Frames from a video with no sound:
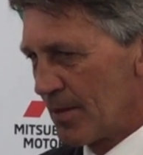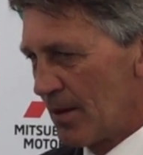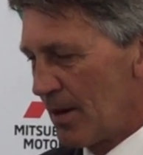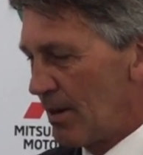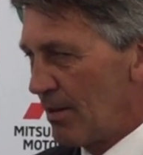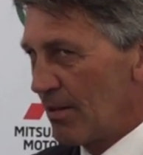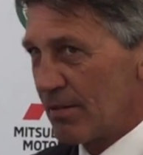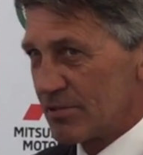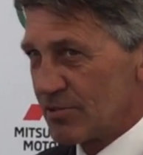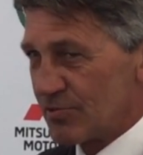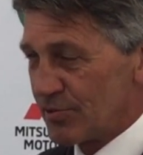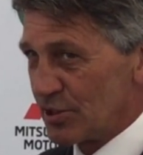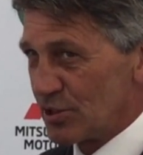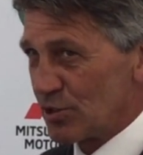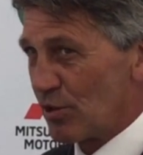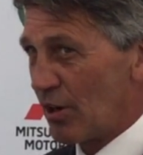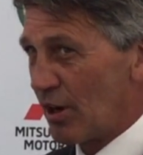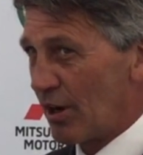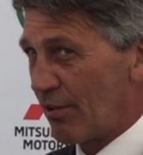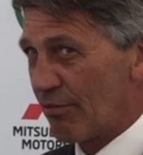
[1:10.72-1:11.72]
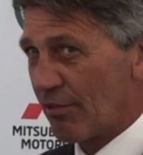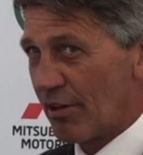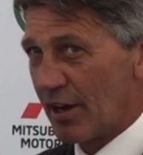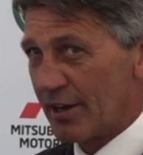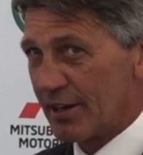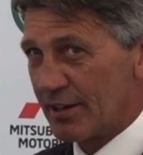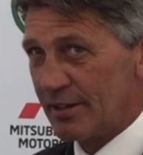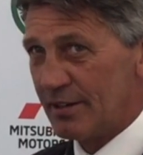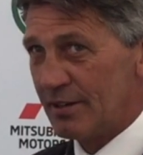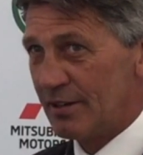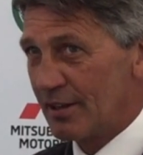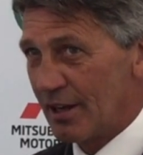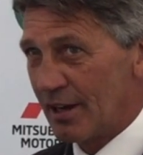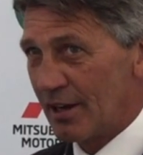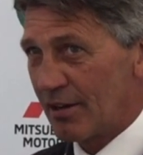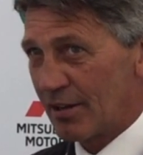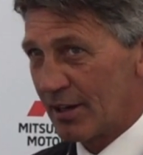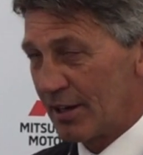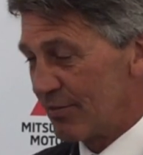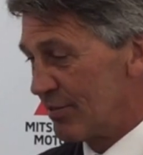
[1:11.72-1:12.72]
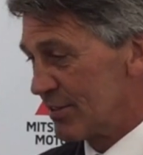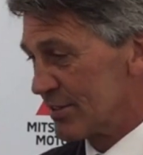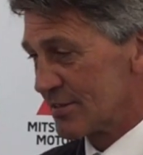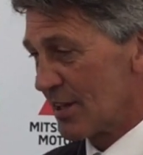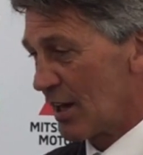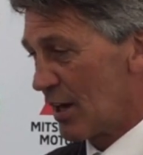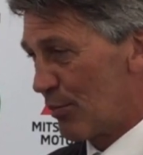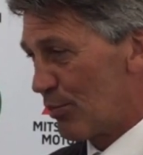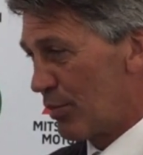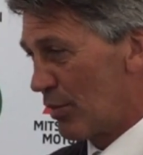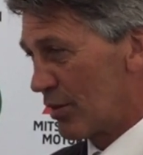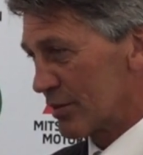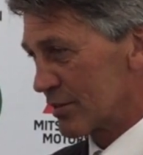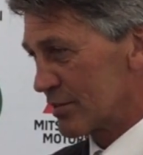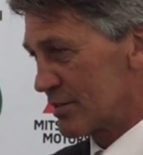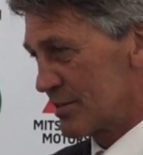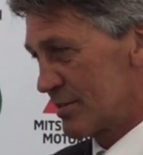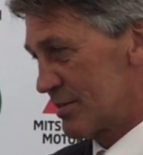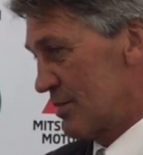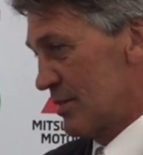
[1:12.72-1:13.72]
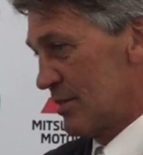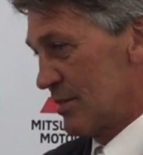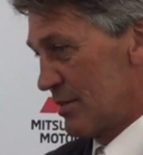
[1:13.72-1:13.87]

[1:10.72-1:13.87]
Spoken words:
Oh, for sure. I'll ride. You know, I'll leave the start box,